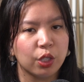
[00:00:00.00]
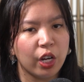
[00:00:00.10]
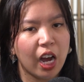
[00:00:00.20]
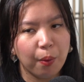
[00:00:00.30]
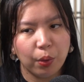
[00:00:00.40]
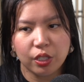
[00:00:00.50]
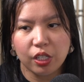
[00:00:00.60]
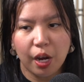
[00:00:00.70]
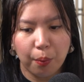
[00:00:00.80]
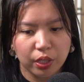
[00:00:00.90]
So
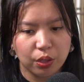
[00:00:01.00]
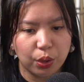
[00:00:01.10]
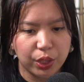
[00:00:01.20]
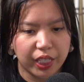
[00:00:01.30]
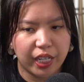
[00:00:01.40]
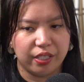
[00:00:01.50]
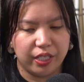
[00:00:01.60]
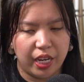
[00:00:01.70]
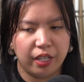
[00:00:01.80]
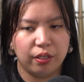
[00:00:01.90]
I watched Doja Cat's
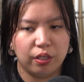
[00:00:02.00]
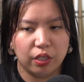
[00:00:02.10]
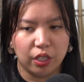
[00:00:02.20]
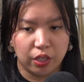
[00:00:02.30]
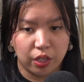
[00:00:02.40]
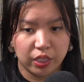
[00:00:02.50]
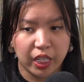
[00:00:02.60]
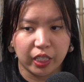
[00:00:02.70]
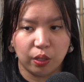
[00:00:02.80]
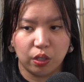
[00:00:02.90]
set the
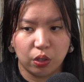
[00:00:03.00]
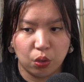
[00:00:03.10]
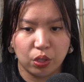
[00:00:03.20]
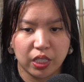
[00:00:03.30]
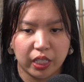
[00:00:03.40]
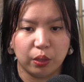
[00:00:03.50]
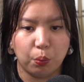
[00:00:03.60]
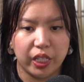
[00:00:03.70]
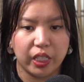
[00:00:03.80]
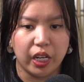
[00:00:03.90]
second
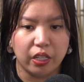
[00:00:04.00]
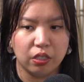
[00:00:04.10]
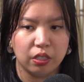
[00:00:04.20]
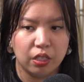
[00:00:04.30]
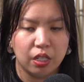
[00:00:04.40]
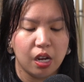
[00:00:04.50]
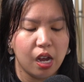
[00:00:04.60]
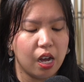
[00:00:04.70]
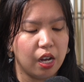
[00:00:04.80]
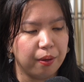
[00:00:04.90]
weekend.
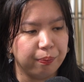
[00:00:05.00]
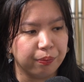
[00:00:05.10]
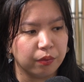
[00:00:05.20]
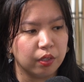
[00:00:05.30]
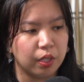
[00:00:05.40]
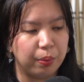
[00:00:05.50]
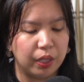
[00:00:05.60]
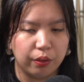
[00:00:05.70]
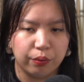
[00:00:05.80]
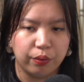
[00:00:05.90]
A bit
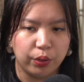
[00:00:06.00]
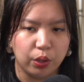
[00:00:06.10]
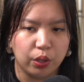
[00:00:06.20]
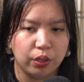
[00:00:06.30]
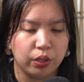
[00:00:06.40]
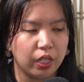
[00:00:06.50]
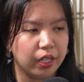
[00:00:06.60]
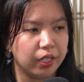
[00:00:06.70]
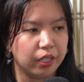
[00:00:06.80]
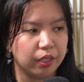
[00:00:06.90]
of
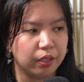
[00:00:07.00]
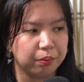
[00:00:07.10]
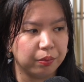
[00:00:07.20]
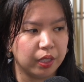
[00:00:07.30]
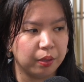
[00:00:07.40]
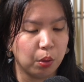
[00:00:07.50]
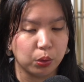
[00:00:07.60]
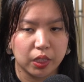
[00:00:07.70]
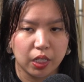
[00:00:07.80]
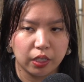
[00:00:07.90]

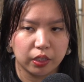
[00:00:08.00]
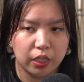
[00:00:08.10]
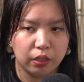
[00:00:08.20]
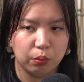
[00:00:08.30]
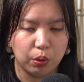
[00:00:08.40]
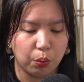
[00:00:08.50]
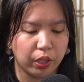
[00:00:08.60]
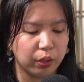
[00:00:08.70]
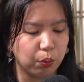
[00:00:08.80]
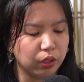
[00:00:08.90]
multitasking with
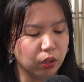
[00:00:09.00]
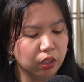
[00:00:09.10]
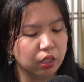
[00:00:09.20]
work and whatnot.